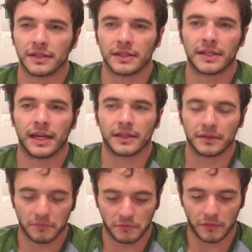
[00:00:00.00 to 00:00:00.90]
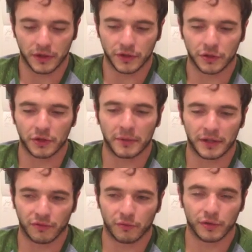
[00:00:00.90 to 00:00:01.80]
He's had a certain amount
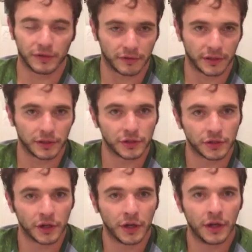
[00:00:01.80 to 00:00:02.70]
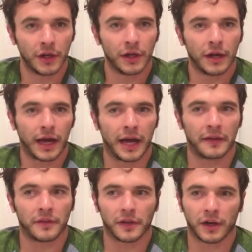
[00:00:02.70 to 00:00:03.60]
of privilege
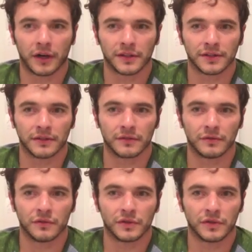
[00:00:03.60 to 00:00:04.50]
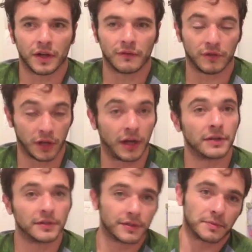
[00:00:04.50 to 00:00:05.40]
at the cost of
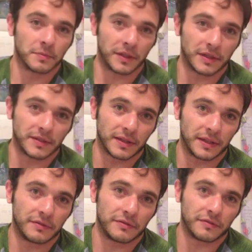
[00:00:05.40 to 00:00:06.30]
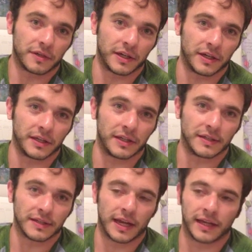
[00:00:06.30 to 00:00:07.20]
loss in his life.
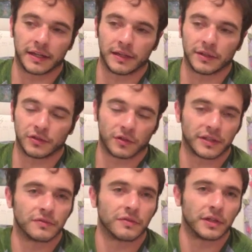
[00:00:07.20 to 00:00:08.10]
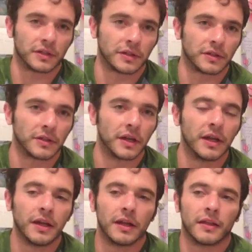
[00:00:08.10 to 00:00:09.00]
He's had a trust fund
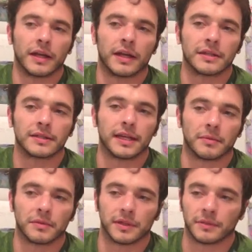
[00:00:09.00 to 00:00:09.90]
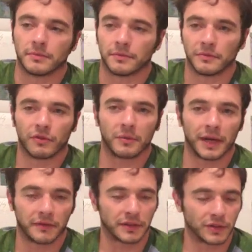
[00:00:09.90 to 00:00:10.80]
that has kept him from
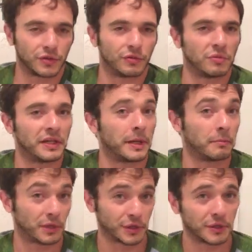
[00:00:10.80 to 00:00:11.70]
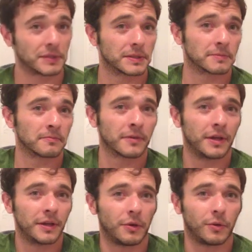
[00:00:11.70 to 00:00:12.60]
having to be ambitious
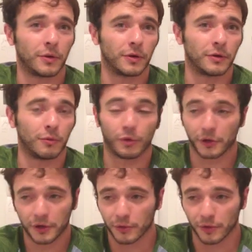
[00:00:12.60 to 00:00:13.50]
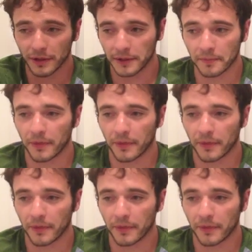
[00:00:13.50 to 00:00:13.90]
or work, really.